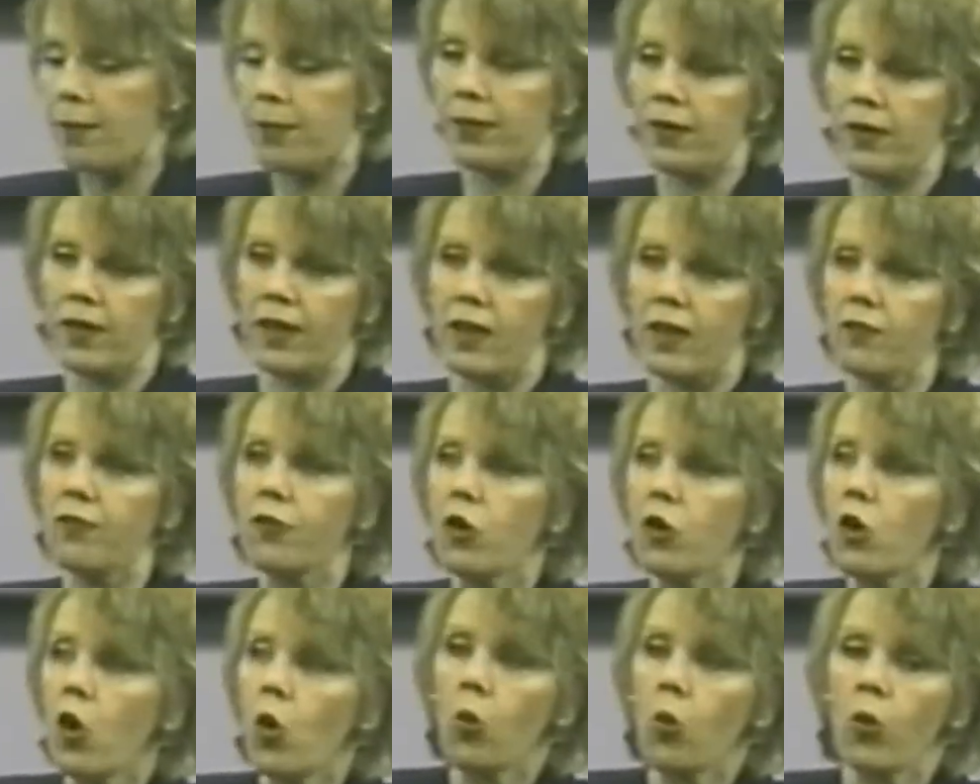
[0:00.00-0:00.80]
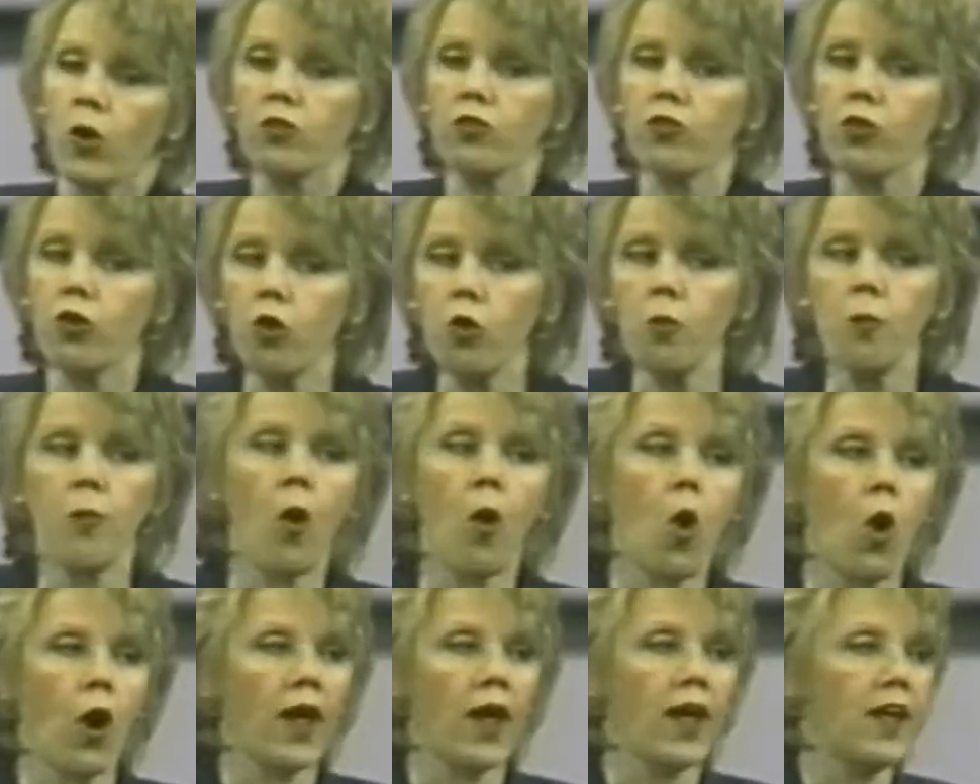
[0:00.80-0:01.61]
I believe, where two
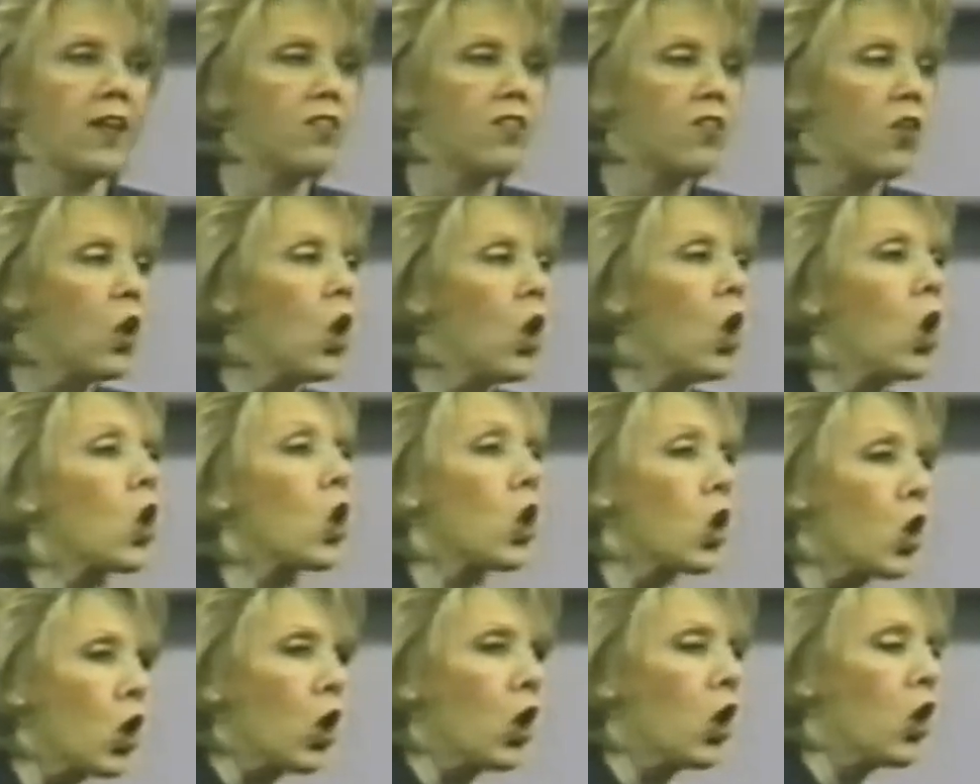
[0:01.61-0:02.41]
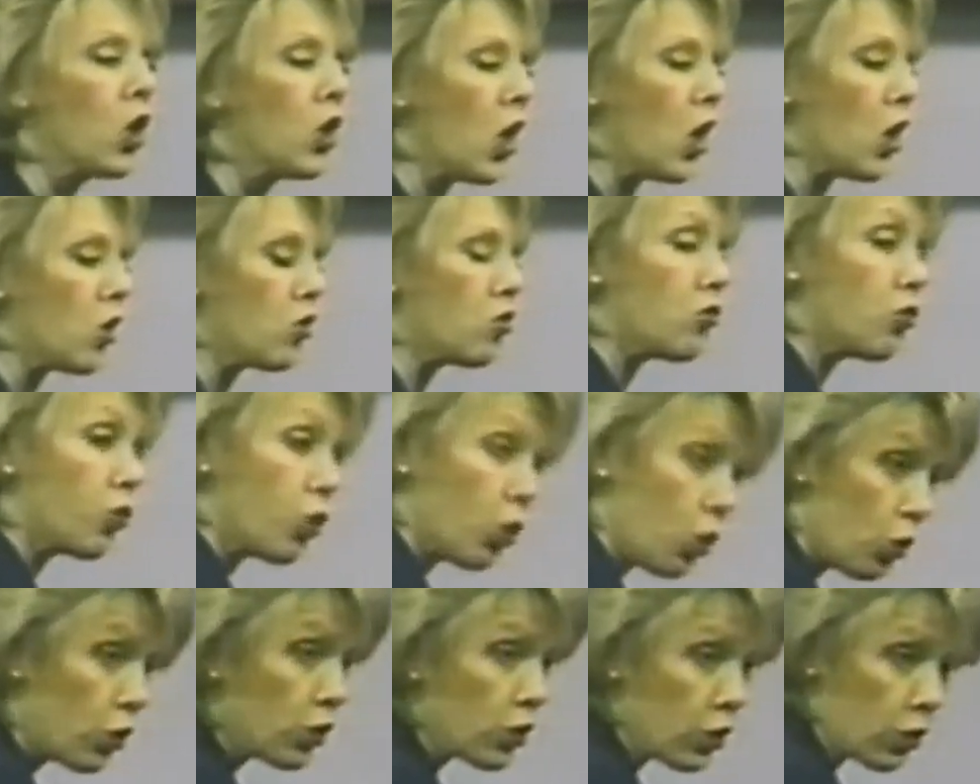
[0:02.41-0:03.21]
boys lured a
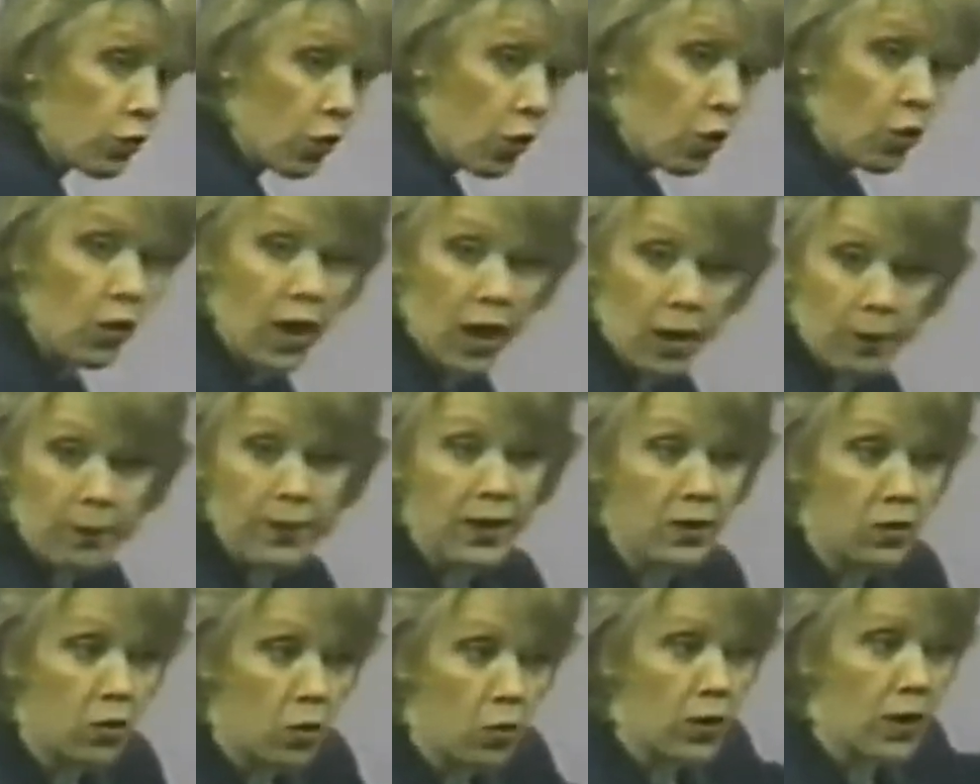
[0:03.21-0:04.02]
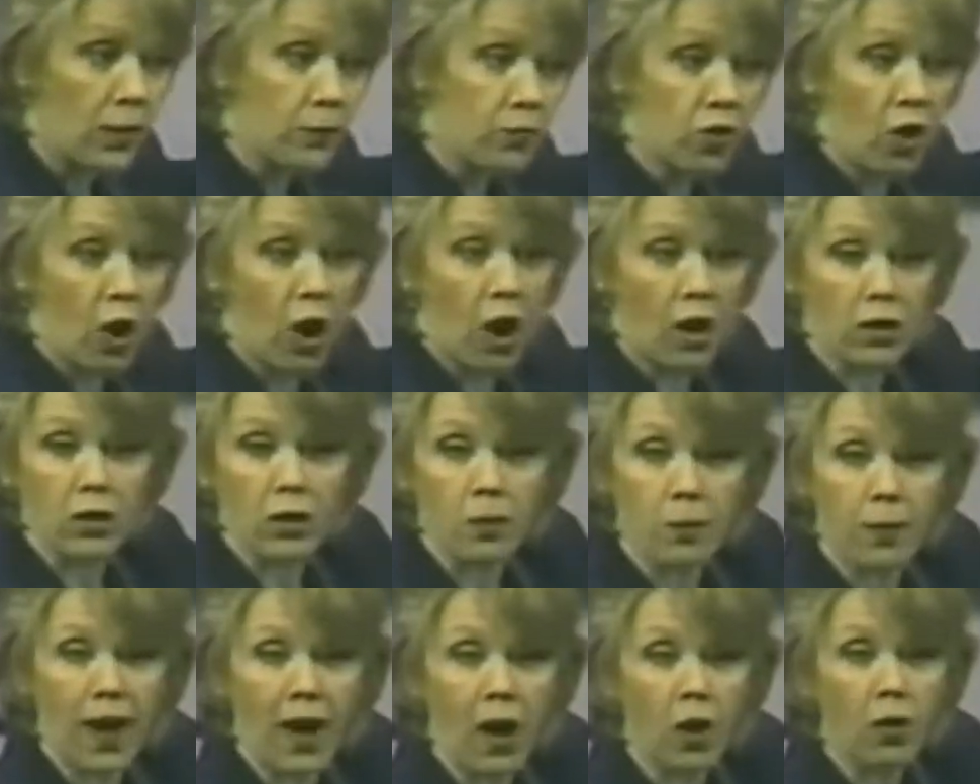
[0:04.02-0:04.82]
two year old. How many know what I'm talking
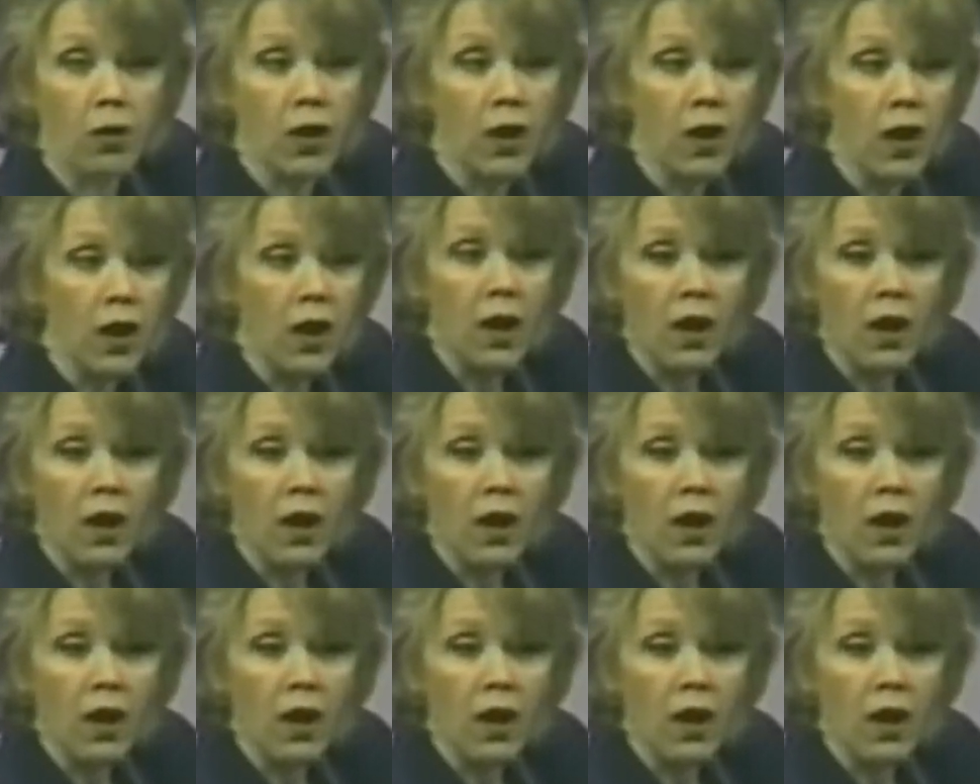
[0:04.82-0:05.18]
about?